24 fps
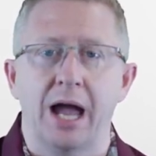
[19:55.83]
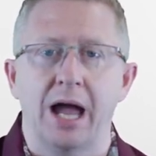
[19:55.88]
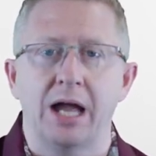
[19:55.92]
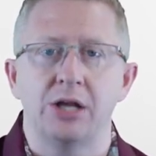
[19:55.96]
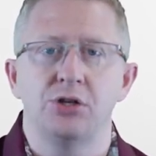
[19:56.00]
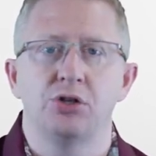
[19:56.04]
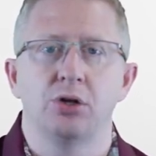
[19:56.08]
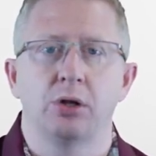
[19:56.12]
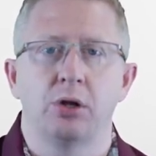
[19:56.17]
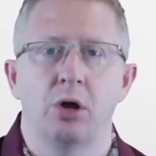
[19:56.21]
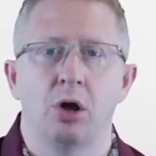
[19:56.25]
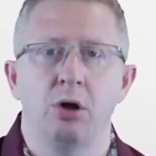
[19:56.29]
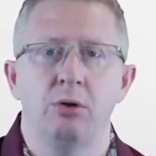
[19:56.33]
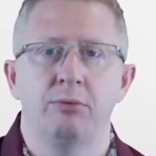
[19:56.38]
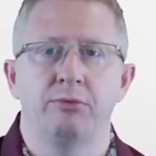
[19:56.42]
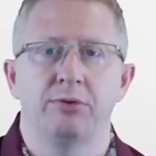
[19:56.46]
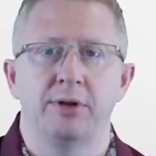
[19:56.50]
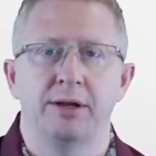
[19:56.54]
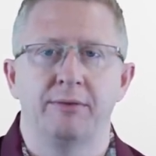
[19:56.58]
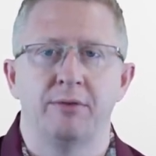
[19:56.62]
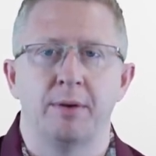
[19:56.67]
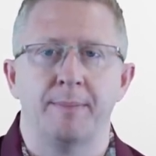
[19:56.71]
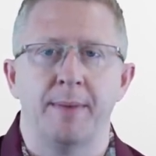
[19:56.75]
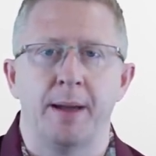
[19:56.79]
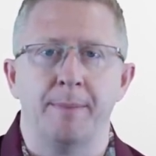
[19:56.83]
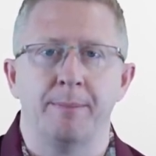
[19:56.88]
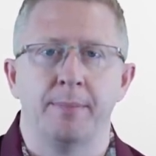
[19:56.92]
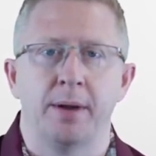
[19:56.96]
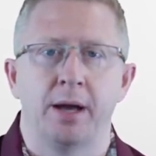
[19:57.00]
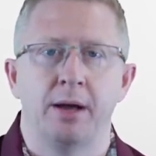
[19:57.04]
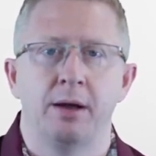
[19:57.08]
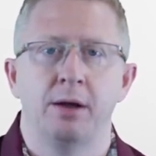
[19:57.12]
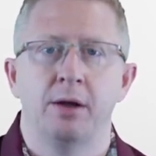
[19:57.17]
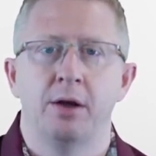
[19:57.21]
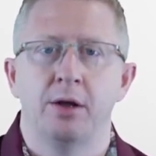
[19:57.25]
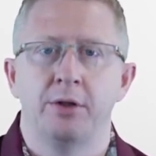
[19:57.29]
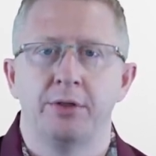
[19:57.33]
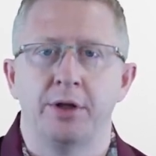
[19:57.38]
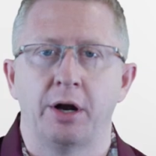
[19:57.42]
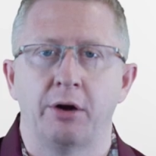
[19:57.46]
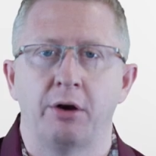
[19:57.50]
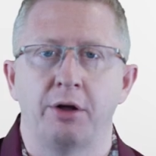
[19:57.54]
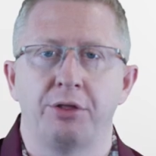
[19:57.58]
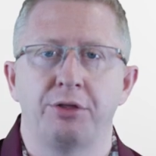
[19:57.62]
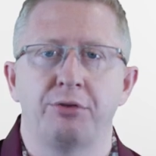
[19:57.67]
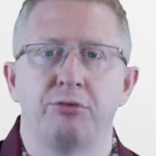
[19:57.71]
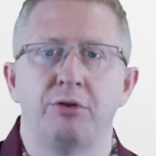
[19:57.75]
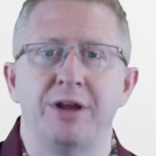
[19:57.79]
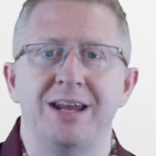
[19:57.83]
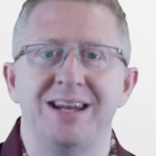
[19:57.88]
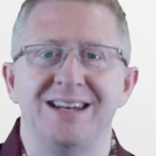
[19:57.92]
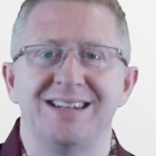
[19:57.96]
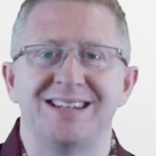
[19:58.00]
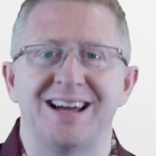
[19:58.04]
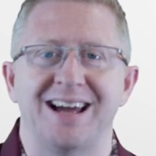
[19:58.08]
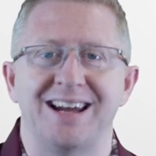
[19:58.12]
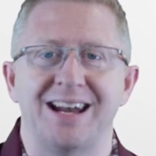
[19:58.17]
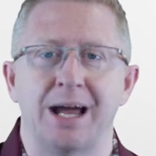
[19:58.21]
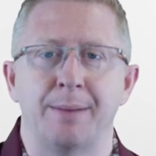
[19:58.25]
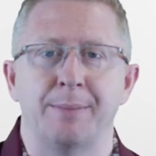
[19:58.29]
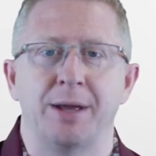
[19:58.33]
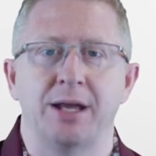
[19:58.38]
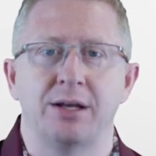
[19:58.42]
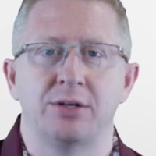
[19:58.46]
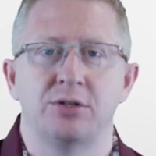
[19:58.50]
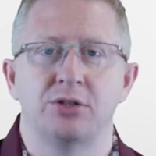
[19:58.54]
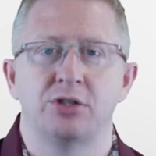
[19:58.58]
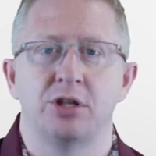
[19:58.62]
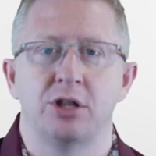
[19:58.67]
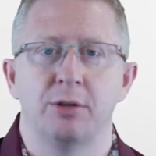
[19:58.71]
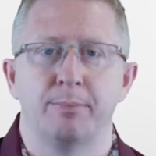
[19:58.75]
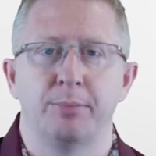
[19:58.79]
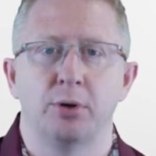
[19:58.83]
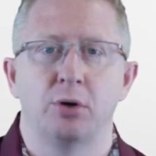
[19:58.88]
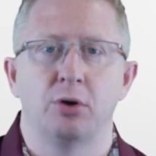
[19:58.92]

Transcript: As you'll hopefully remember, there are 3 dynamics to the